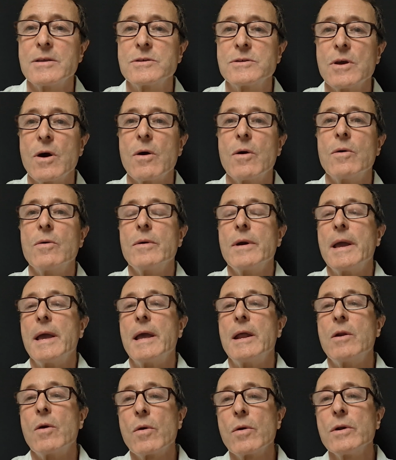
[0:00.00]
So,
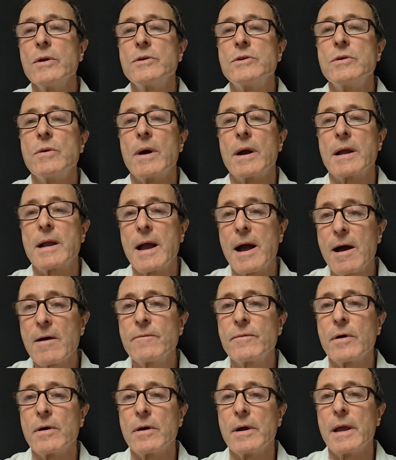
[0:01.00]
in order to
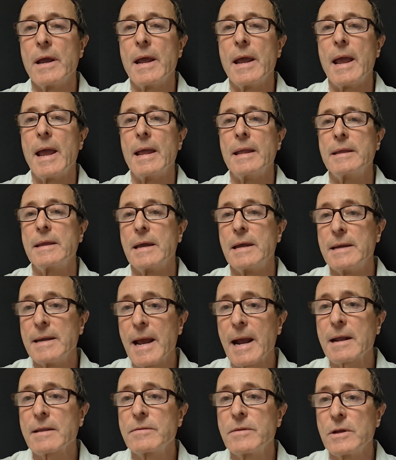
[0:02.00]
uncover and
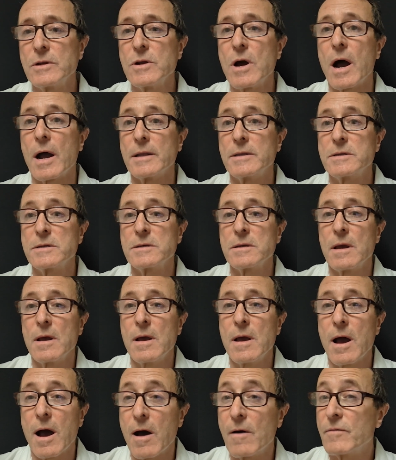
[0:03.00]
connect the dots
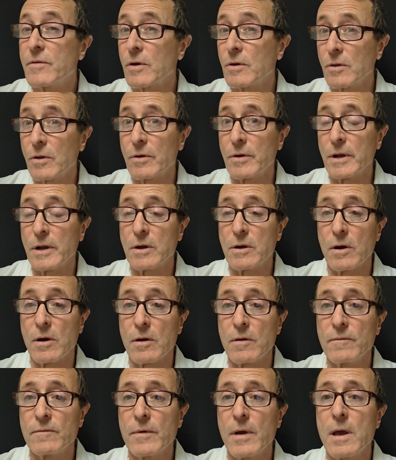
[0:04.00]
of their learning
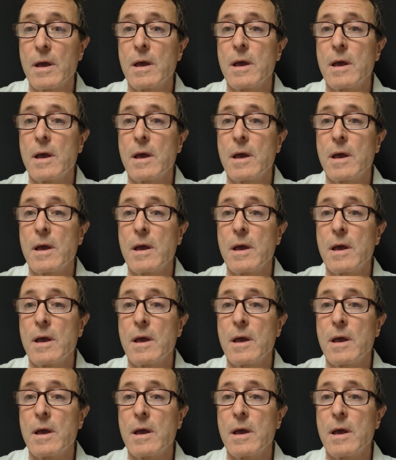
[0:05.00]
curve,